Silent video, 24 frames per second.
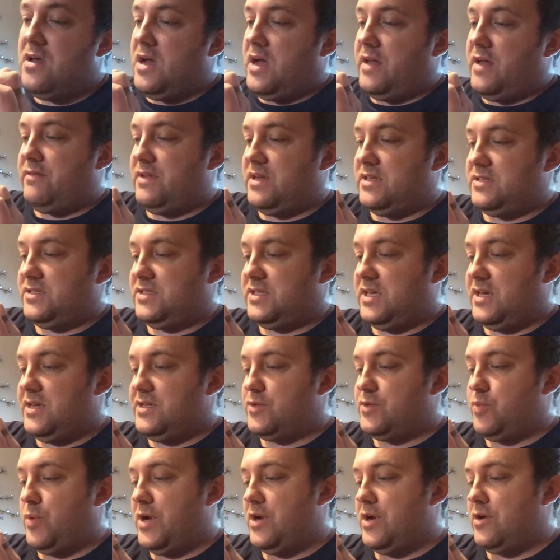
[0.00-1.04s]
and that
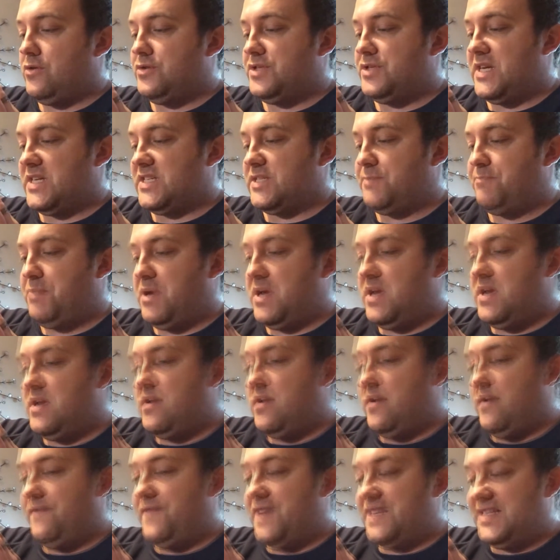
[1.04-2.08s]
says Windows
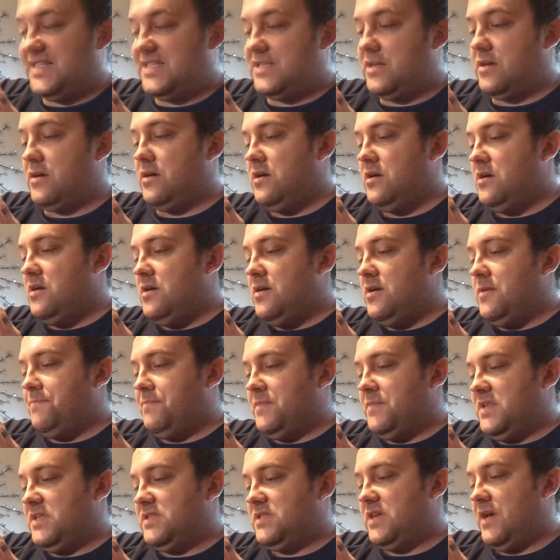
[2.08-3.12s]
XP, Vista,
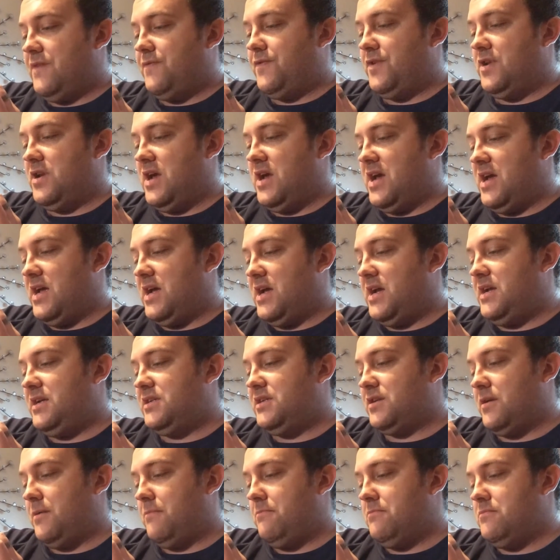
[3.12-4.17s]
7, 8,
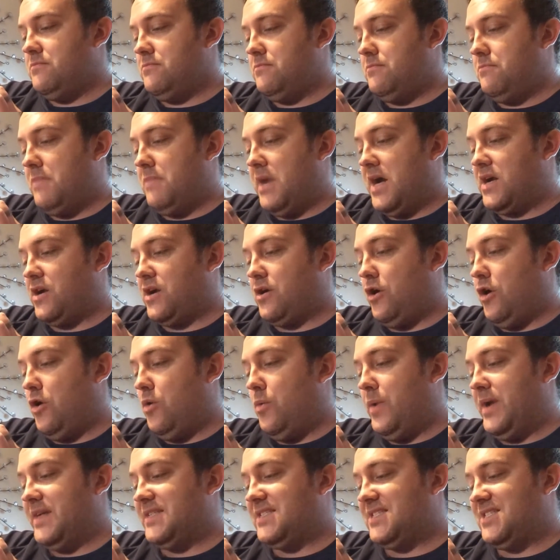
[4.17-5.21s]
Mac
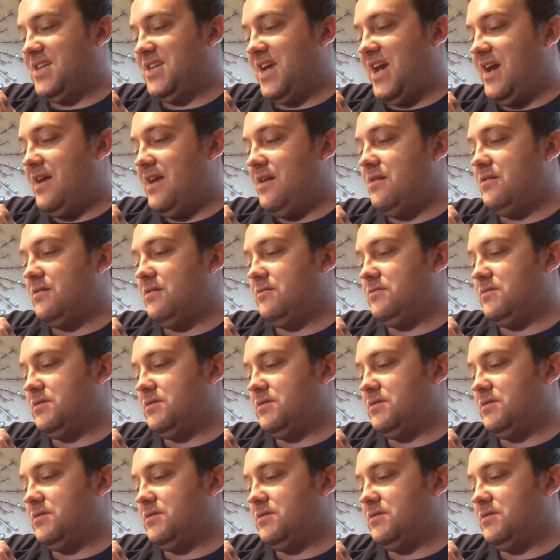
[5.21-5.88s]
OS 10,